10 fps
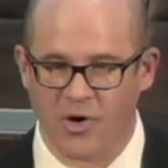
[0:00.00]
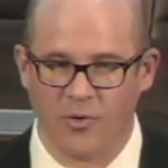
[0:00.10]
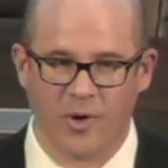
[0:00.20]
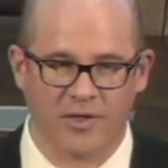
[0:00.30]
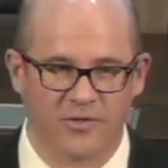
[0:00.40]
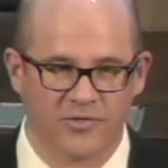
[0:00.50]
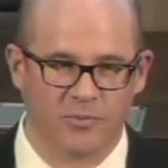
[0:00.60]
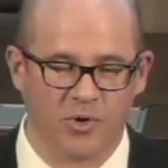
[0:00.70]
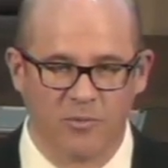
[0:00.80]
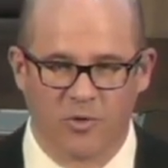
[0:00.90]
so when the
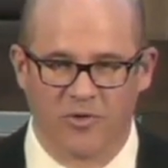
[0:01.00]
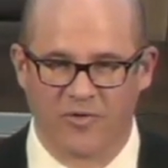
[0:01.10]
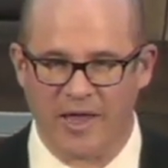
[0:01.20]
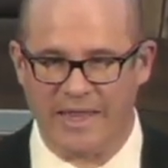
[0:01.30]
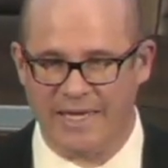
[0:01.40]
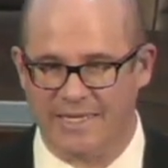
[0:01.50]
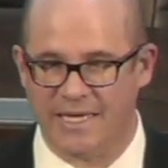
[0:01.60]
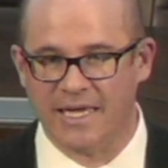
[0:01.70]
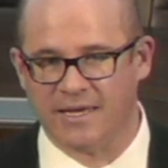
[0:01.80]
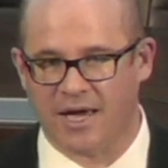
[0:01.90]
Supreme Court finally
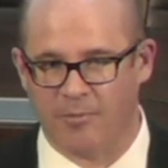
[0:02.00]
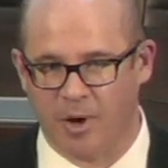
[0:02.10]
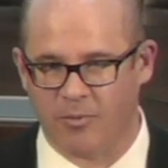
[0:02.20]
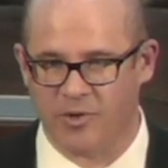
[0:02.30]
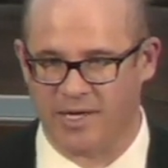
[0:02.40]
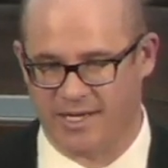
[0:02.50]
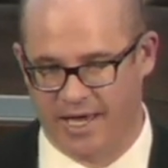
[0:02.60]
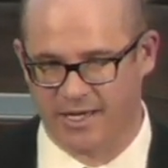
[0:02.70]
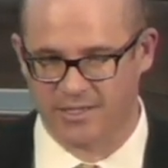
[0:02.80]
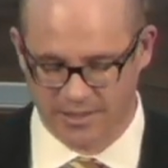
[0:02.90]
did come up with a
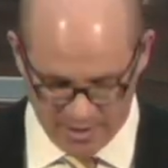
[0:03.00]
test,